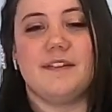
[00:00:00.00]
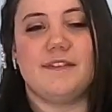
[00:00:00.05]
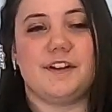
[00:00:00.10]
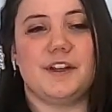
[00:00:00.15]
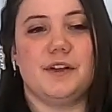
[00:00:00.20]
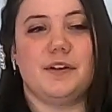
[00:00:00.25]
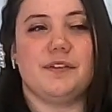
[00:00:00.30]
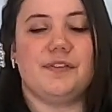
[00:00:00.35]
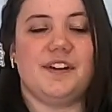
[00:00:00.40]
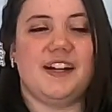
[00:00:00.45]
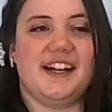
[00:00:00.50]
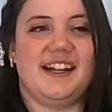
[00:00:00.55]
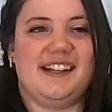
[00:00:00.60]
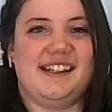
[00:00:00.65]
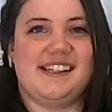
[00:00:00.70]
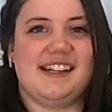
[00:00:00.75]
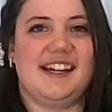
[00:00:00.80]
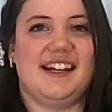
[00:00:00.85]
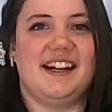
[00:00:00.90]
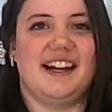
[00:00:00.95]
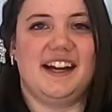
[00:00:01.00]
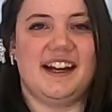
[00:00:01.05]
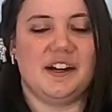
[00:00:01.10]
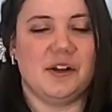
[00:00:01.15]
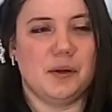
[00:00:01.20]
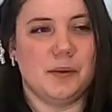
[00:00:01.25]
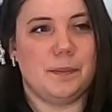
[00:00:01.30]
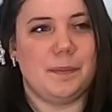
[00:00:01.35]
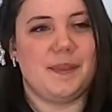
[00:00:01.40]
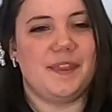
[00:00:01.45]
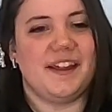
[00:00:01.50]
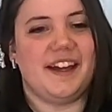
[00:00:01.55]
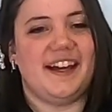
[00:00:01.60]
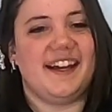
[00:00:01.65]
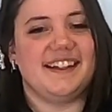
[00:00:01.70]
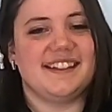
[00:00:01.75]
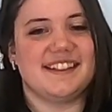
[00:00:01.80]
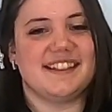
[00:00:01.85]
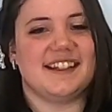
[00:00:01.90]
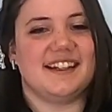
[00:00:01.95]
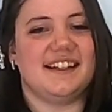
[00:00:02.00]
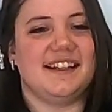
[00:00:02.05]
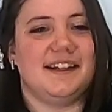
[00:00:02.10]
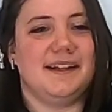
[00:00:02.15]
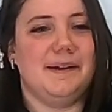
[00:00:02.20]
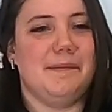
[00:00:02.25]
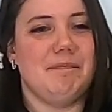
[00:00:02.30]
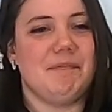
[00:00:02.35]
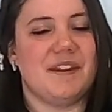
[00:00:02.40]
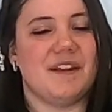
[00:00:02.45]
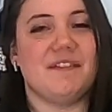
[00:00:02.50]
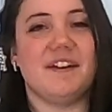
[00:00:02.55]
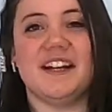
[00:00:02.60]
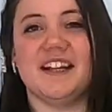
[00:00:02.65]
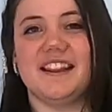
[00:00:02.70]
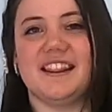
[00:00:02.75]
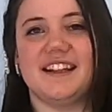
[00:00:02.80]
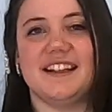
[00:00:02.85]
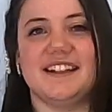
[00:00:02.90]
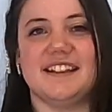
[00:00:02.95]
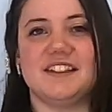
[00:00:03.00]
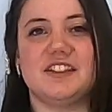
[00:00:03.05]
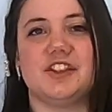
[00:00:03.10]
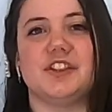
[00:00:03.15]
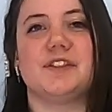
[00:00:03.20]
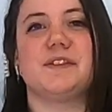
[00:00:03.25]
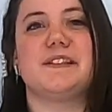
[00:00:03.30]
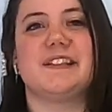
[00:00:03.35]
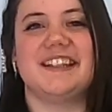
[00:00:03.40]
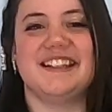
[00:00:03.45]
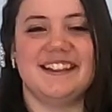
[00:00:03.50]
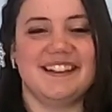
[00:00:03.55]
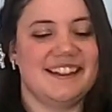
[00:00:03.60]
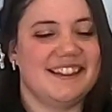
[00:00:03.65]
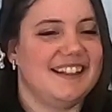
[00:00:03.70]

for you to find, and I hope that if anything, just